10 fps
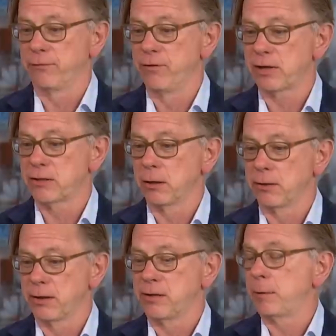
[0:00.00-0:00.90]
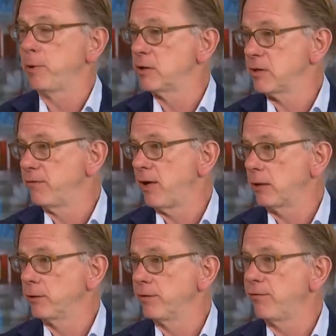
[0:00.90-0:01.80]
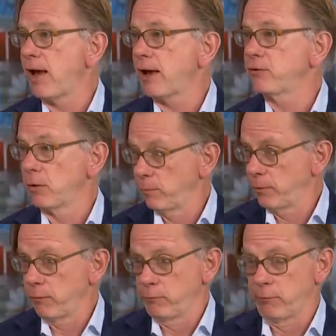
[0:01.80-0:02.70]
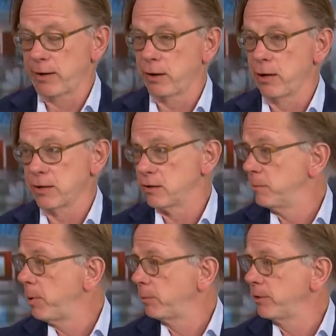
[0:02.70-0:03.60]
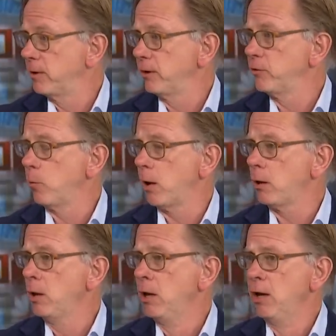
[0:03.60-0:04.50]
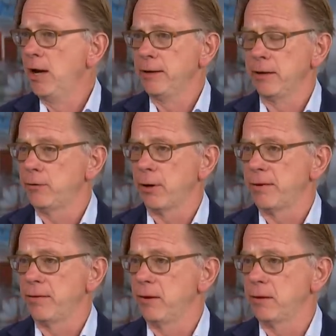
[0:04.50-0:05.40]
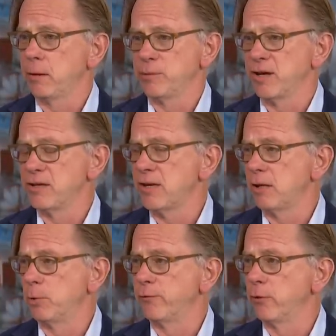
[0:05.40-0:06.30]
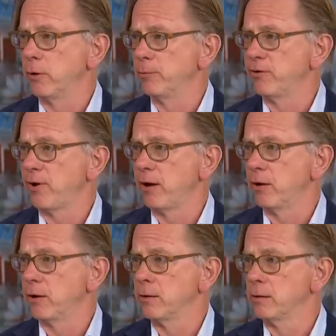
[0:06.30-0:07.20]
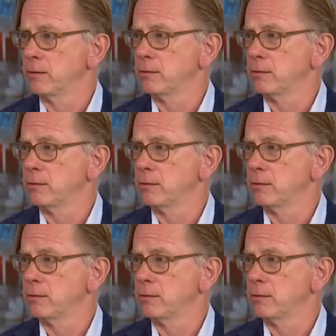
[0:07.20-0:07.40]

of Nixon. They did it because they followed the facts. They they recognized that the public did as well, and they thought that it was untenable for him to stay on.